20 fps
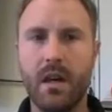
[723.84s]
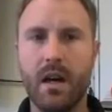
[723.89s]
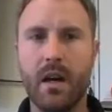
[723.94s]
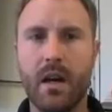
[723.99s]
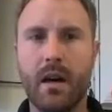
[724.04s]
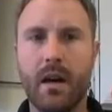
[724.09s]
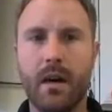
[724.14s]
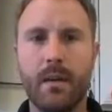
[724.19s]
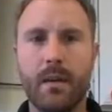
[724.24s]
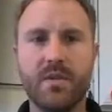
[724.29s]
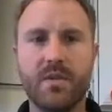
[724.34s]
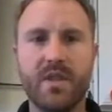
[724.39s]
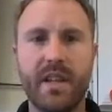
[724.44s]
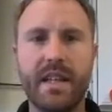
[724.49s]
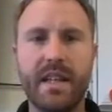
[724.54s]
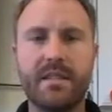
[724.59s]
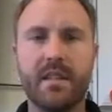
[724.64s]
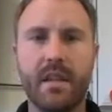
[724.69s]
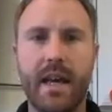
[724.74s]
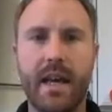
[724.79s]
Um, so
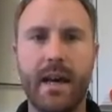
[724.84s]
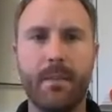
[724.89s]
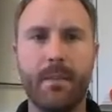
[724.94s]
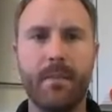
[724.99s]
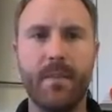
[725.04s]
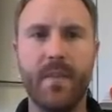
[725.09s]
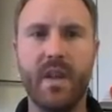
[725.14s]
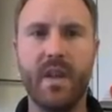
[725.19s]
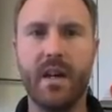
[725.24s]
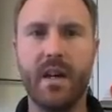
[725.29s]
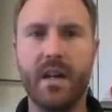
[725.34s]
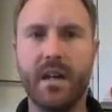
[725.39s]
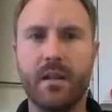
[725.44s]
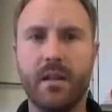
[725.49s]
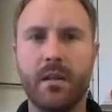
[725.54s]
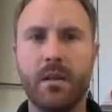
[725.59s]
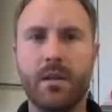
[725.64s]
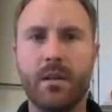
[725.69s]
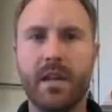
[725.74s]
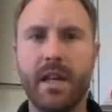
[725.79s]
that's the lab, uh,
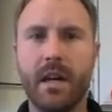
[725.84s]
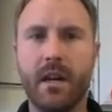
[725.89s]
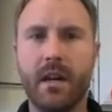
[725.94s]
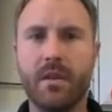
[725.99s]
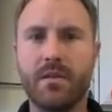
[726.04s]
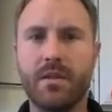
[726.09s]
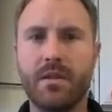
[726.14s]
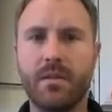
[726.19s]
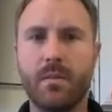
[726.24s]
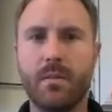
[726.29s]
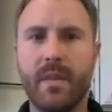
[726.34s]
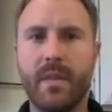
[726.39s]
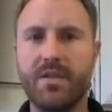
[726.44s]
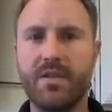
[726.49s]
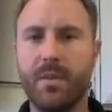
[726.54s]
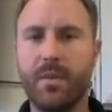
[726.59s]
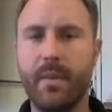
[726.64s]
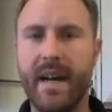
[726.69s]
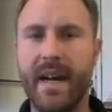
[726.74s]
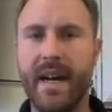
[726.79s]
learning how to
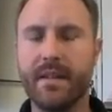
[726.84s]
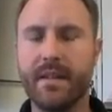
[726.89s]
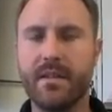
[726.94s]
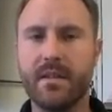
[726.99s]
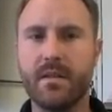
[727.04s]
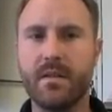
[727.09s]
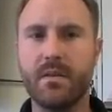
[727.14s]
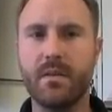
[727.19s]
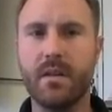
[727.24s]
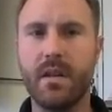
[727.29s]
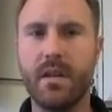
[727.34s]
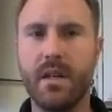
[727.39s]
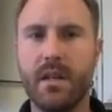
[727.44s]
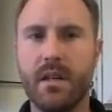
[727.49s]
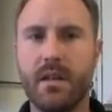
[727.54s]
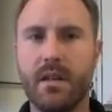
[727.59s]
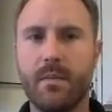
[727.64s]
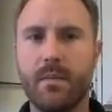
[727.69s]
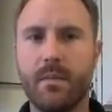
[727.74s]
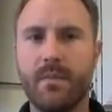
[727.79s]
measure mass,
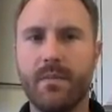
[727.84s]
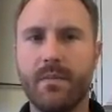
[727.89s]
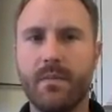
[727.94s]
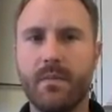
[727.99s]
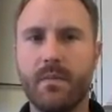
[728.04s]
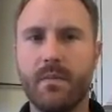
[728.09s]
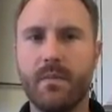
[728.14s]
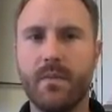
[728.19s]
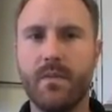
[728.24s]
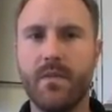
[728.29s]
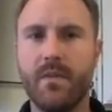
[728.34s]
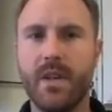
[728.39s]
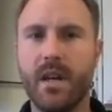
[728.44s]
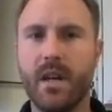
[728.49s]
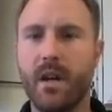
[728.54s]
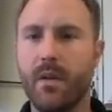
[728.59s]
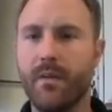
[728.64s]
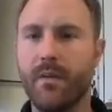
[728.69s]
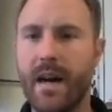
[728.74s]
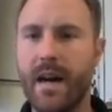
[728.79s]
um,
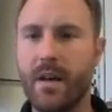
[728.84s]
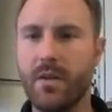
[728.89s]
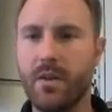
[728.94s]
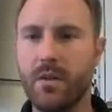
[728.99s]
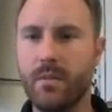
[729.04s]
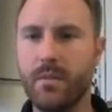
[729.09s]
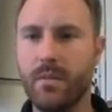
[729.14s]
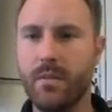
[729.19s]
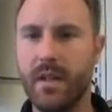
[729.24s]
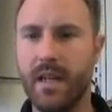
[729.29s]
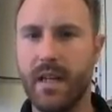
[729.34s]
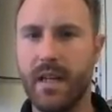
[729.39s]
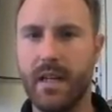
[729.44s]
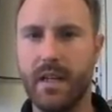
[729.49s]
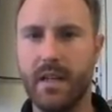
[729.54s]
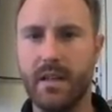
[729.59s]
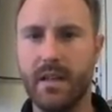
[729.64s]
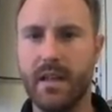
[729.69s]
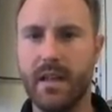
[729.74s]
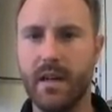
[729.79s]
figure out volume,
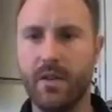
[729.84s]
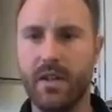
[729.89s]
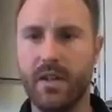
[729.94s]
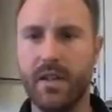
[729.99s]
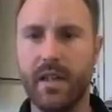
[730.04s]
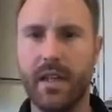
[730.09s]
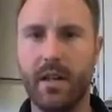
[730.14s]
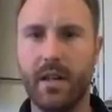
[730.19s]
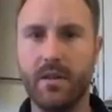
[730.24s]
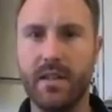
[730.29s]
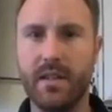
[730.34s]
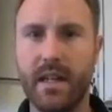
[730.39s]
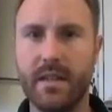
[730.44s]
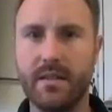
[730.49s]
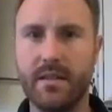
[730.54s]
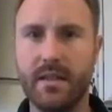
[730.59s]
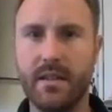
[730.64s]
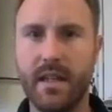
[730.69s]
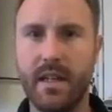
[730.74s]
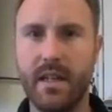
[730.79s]
and calculate out
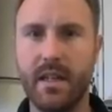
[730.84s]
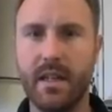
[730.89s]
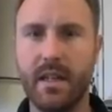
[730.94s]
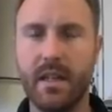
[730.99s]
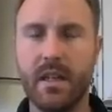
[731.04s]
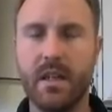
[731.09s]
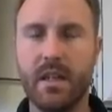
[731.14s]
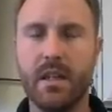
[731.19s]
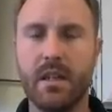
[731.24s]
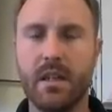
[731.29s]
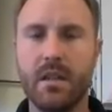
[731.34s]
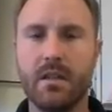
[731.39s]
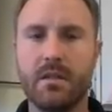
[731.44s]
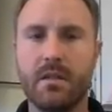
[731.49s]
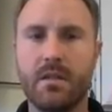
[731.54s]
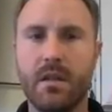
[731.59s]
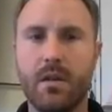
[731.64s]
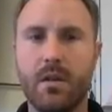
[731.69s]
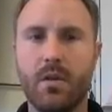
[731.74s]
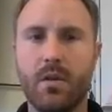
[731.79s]
density.
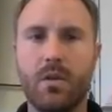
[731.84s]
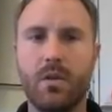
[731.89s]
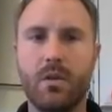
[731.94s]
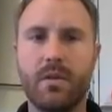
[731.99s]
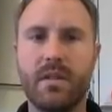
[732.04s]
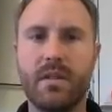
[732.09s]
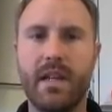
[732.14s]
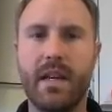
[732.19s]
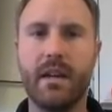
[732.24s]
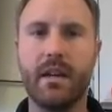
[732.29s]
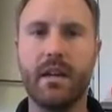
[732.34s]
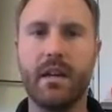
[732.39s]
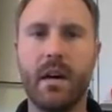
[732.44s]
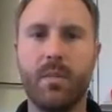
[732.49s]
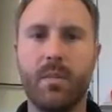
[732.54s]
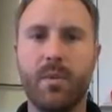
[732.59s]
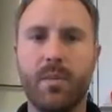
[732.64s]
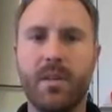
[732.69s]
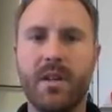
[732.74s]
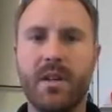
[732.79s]
So take a
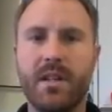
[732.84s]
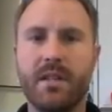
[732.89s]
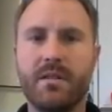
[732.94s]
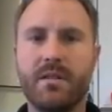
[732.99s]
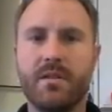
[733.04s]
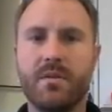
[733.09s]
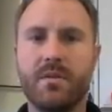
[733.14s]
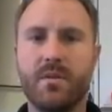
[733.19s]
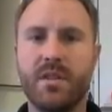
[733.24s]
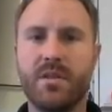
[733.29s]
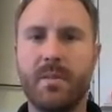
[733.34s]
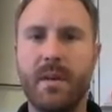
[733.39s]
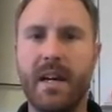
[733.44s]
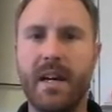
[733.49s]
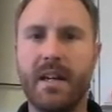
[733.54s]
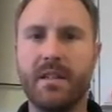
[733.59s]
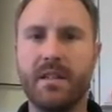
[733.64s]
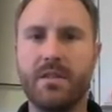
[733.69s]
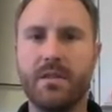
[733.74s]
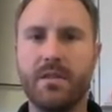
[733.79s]
couple minutes,
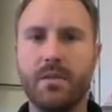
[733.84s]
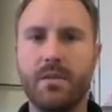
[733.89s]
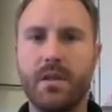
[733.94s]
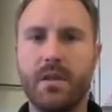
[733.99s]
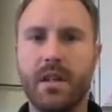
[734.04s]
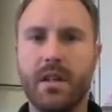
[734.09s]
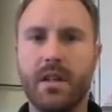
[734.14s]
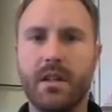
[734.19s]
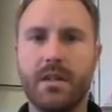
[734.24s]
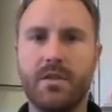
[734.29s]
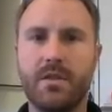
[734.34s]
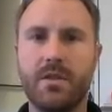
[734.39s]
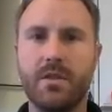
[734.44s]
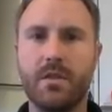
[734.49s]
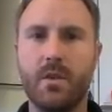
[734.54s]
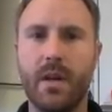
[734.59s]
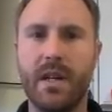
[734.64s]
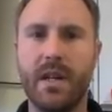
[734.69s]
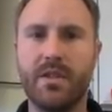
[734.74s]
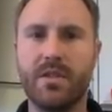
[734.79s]
respond to the two
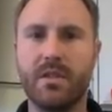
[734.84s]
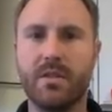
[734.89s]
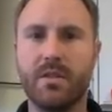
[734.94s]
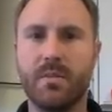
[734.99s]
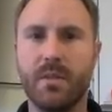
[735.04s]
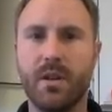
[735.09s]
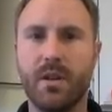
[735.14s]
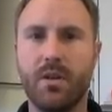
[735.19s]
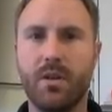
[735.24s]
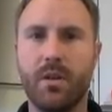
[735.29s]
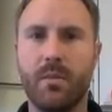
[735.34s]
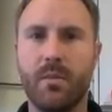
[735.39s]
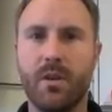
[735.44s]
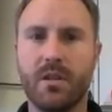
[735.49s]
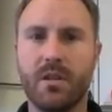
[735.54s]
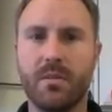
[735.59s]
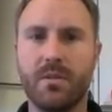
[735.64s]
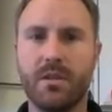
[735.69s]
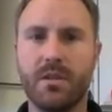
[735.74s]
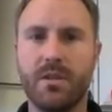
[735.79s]
questions below, the
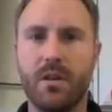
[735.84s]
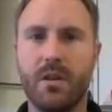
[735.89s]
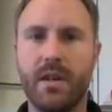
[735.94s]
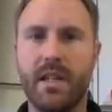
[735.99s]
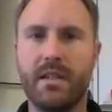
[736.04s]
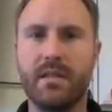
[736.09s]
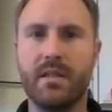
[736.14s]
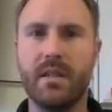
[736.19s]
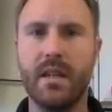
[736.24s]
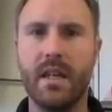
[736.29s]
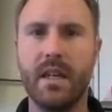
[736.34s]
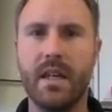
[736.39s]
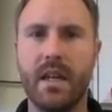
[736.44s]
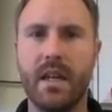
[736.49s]
multiple choice,